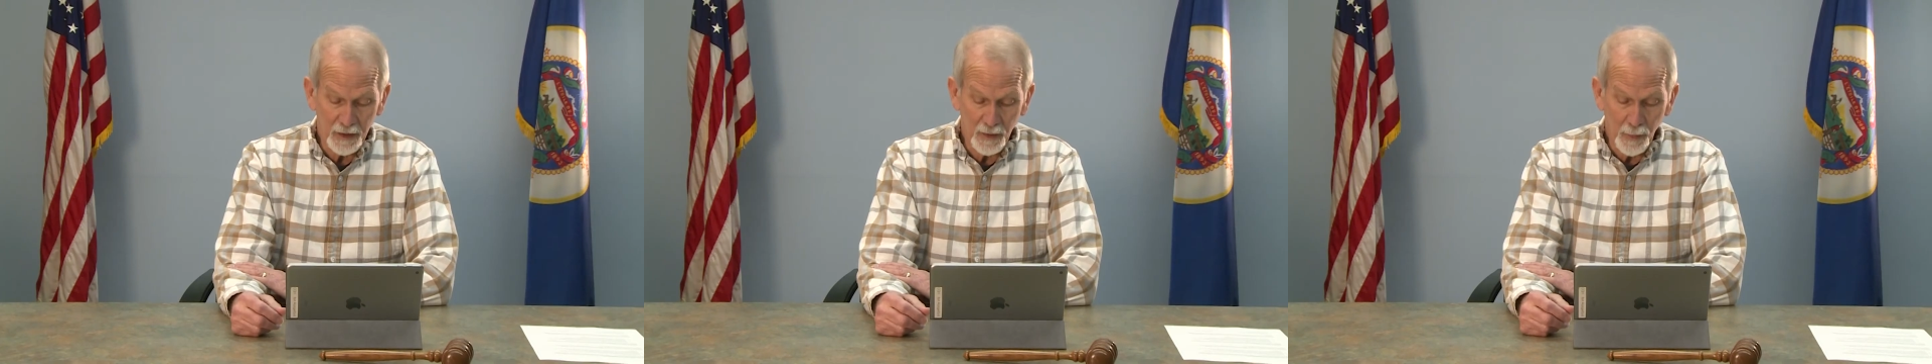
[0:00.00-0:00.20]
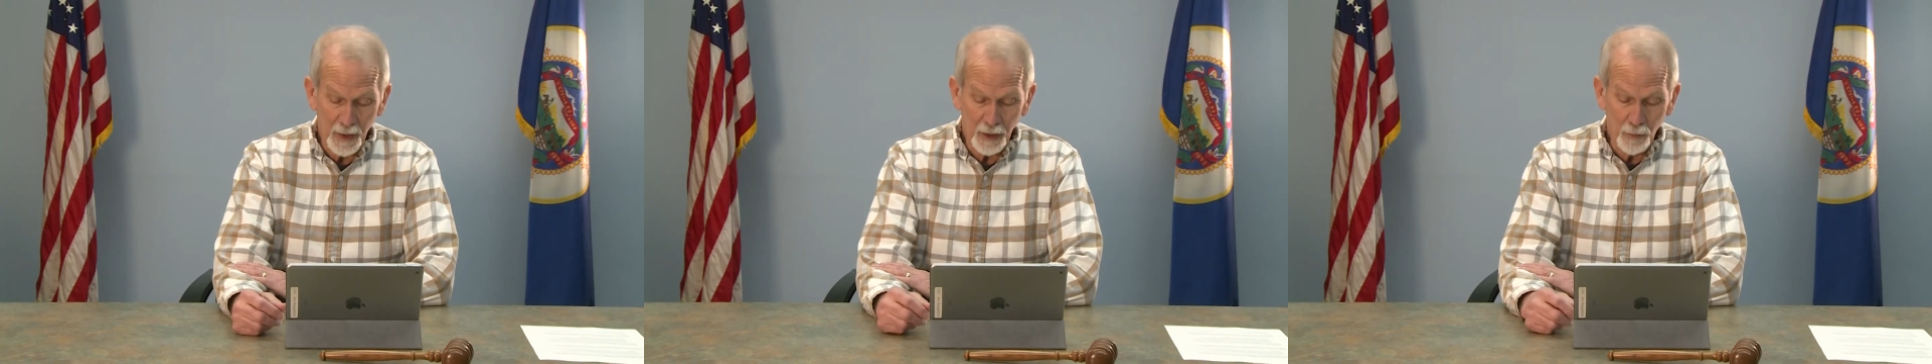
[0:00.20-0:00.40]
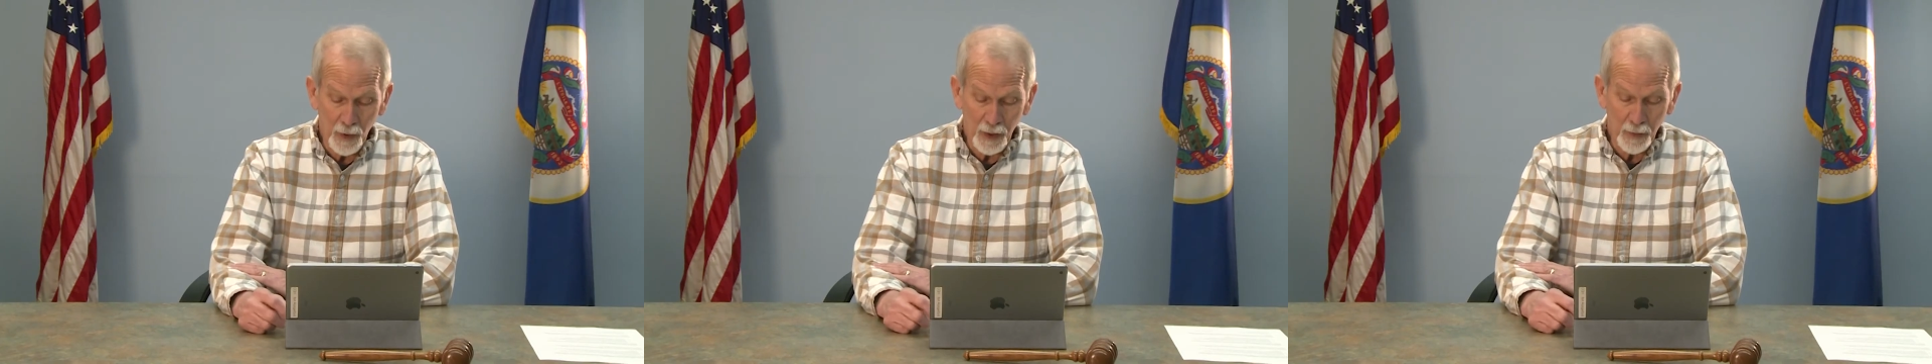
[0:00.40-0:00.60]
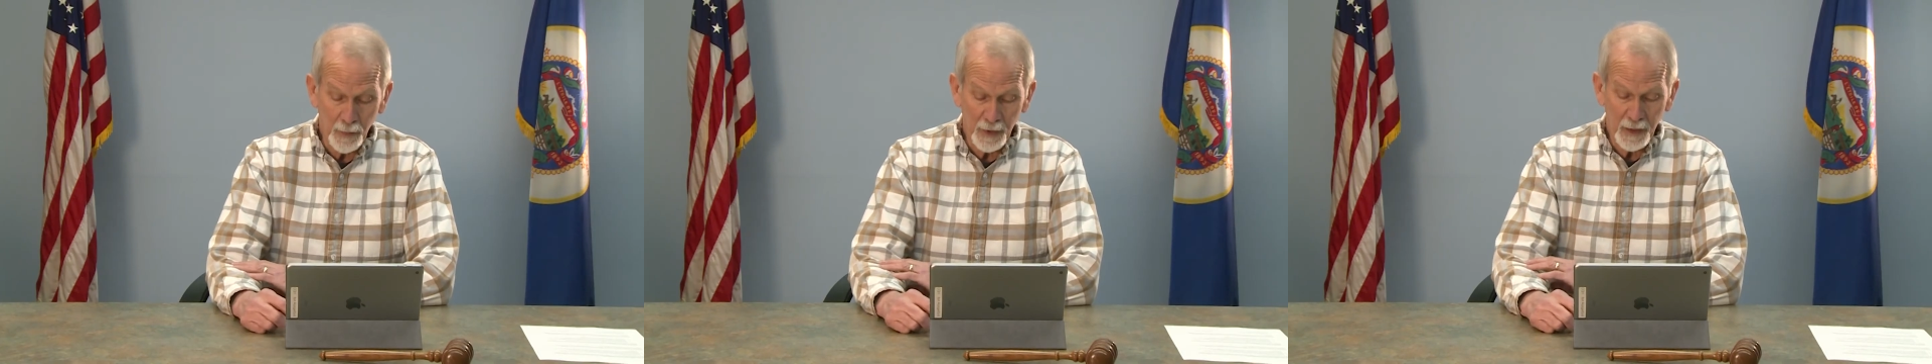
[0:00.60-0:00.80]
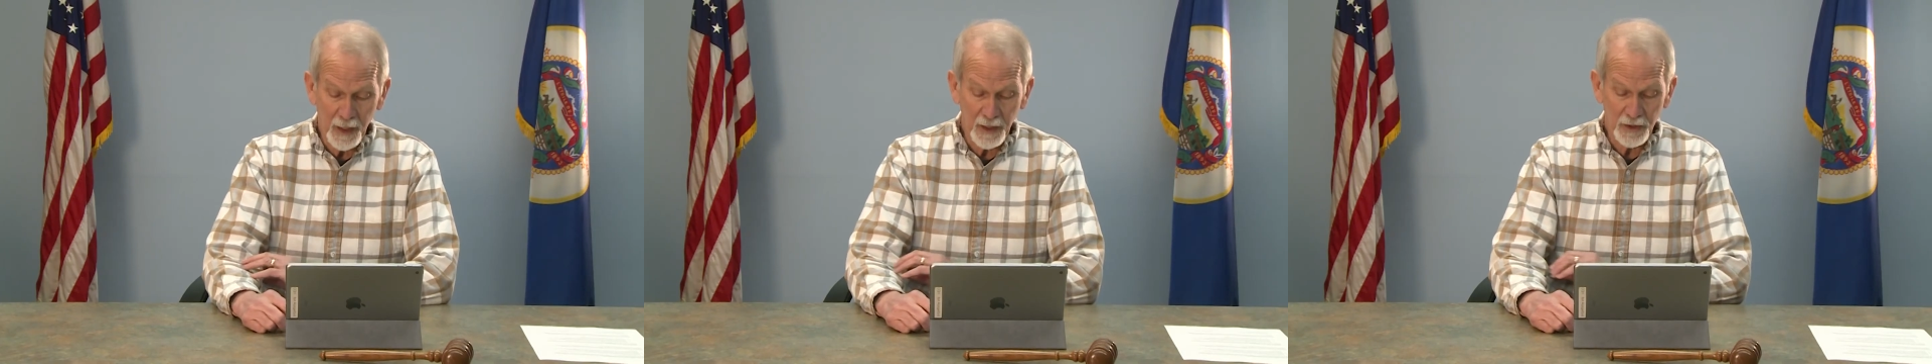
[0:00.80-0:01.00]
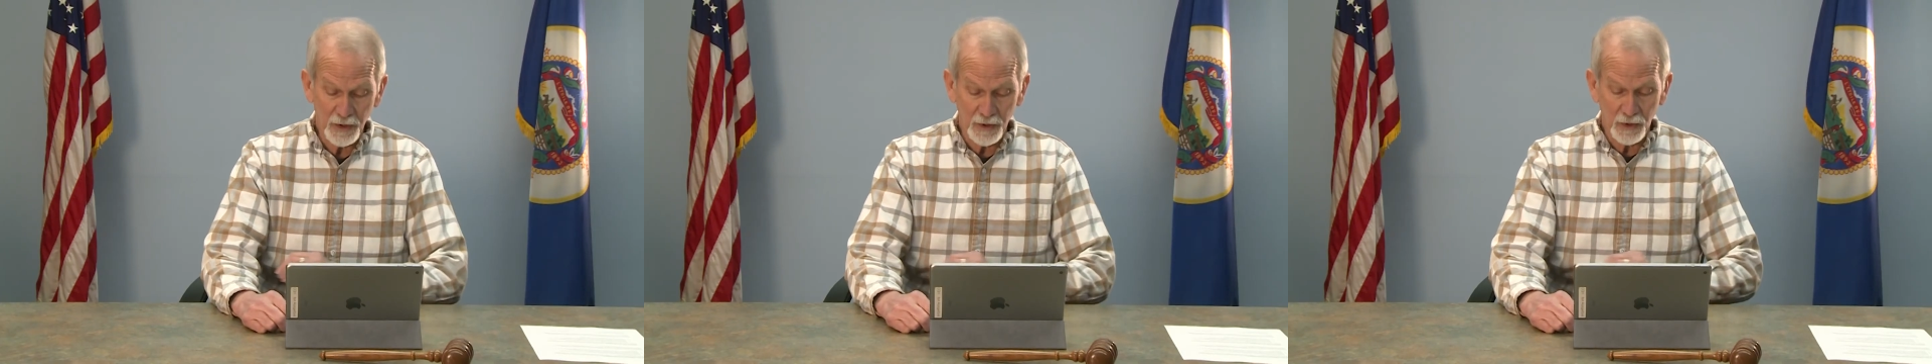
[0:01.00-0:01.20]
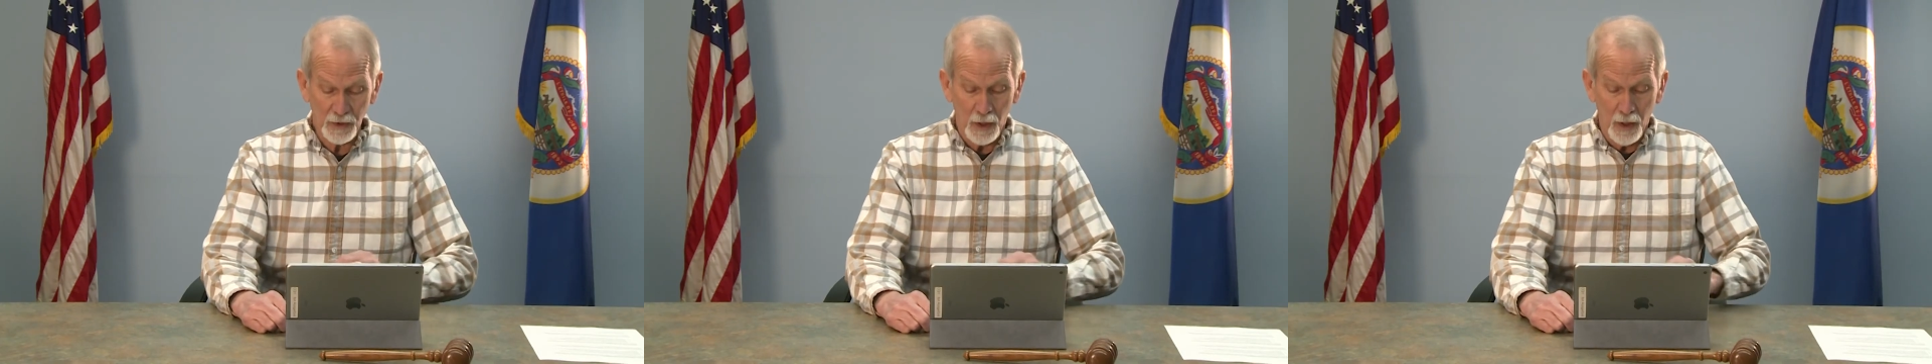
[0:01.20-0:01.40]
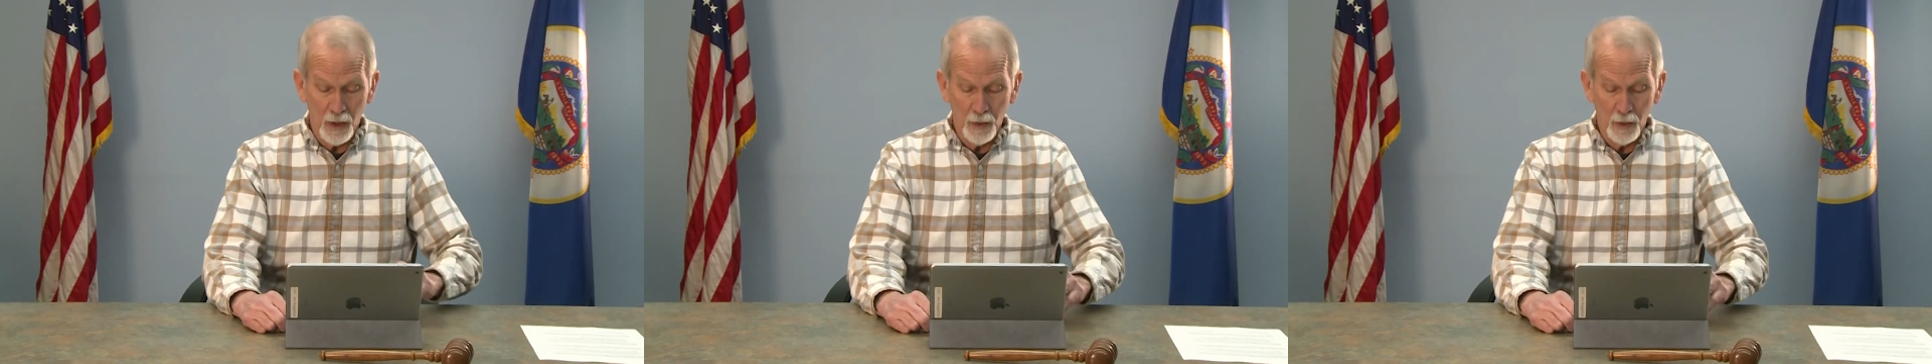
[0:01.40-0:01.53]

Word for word: to make recommendations